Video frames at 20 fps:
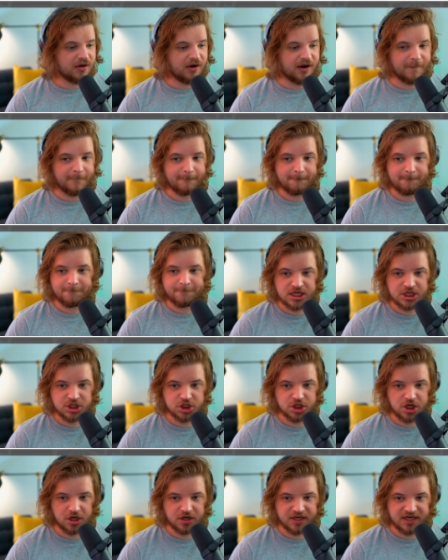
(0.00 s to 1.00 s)
Alright,
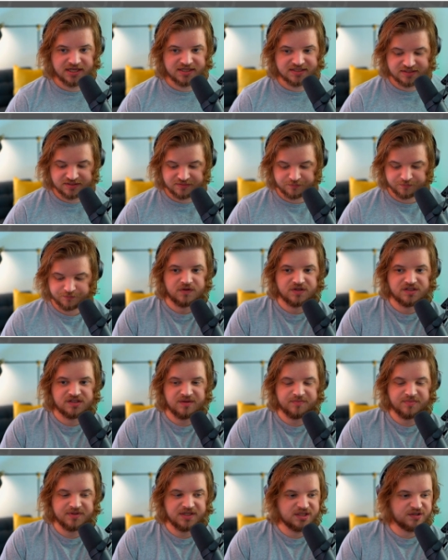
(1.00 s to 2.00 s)
dog it is.
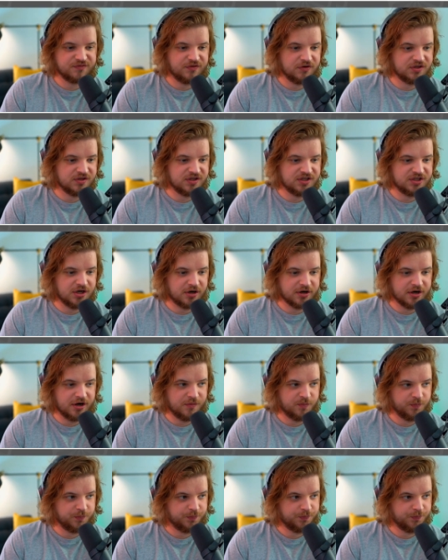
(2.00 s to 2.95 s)
Slipping this food to the doggo.